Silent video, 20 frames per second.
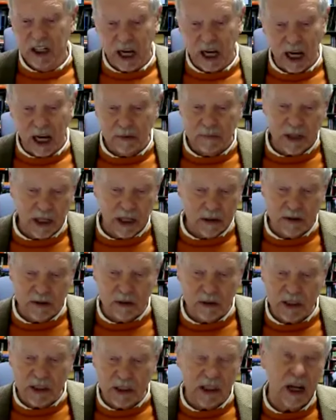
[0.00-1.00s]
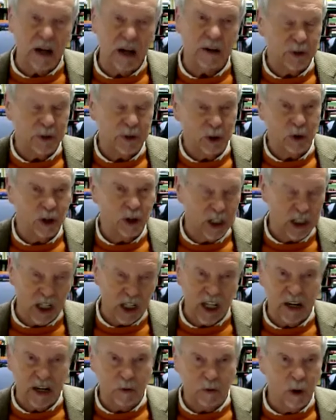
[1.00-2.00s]
And now, if you look at the
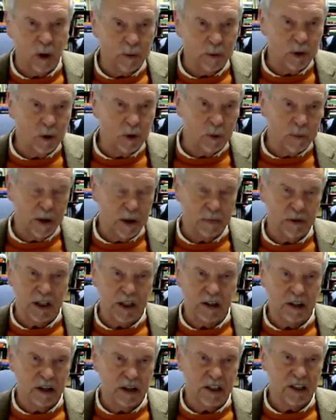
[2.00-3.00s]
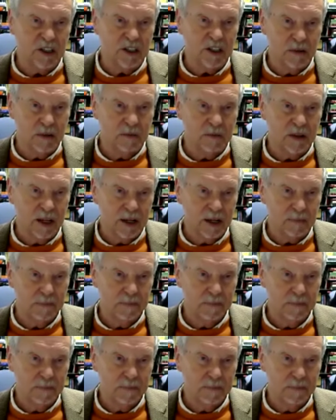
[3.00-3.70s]
late Roman Republic, you get the same thing.